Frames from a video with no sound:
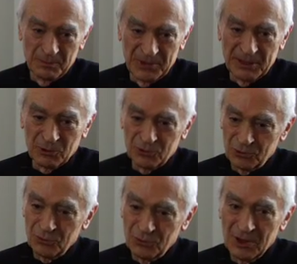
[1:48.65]
be able
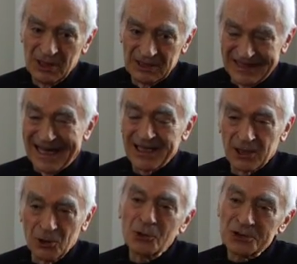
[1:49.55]
to
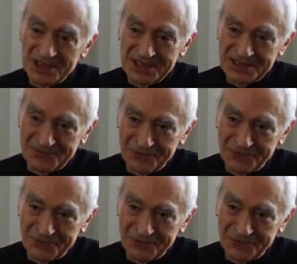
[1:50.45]
diagnose,